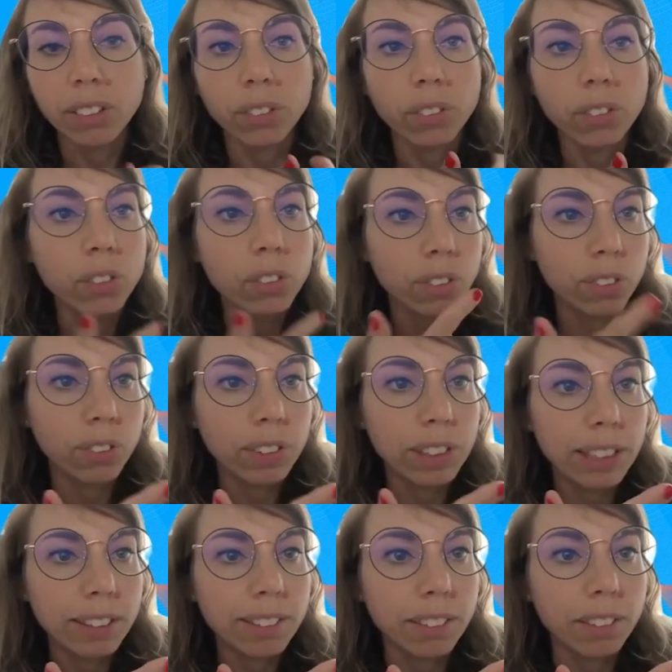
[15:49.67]
So all the
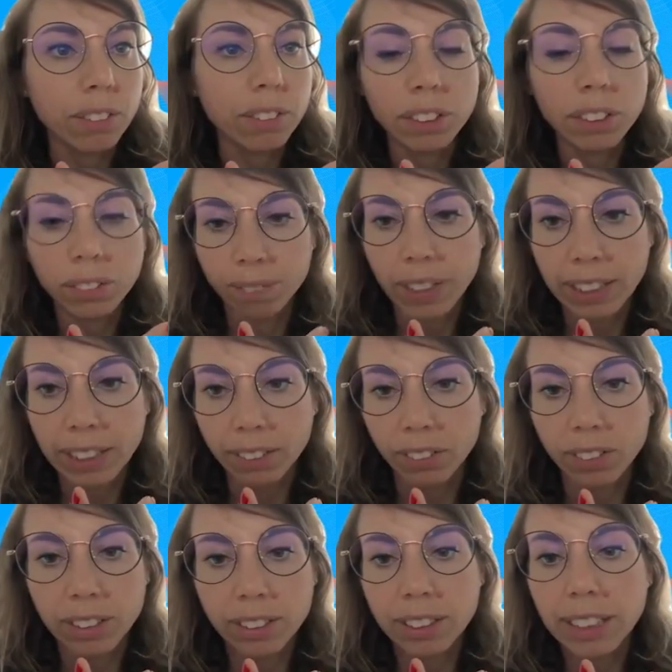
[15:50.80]
tests run by
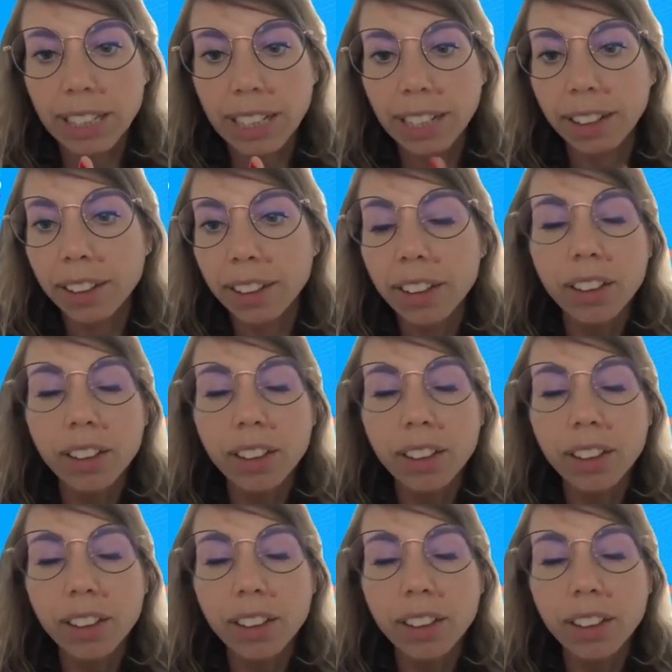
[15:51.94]
the TTK